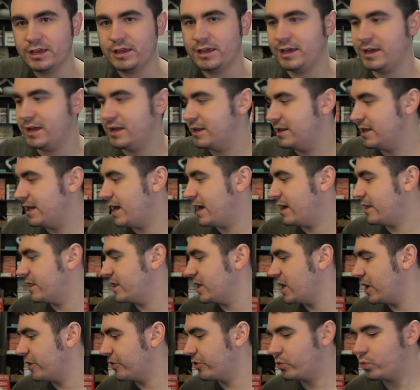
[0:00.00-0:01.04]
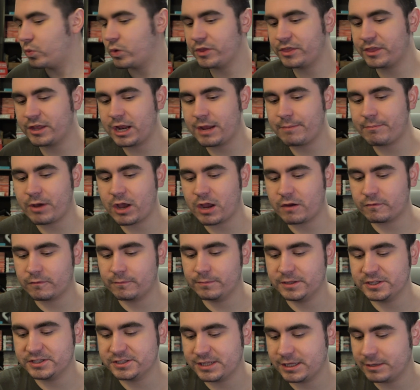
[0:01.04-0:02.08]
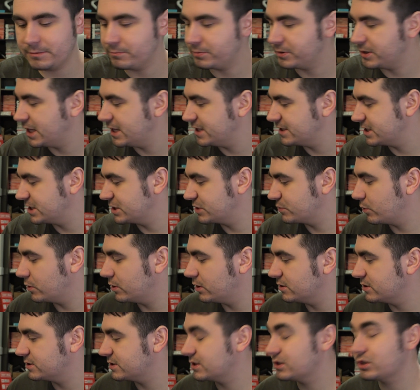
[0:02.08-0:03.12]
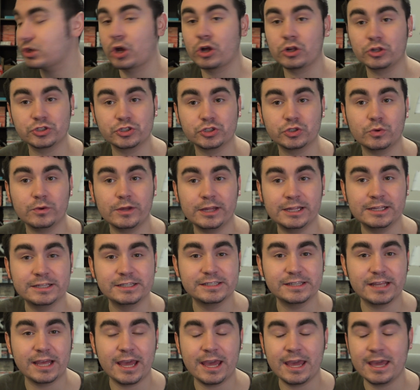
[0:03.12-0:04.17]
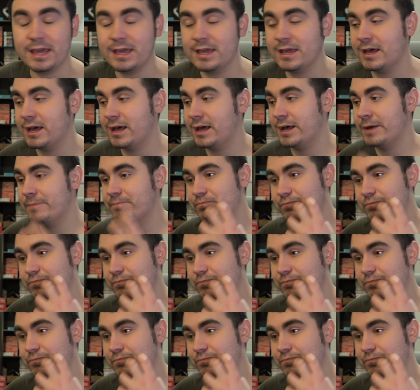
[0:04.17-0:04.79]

And yeah, the other one that I bought from the same place, as well as it also is a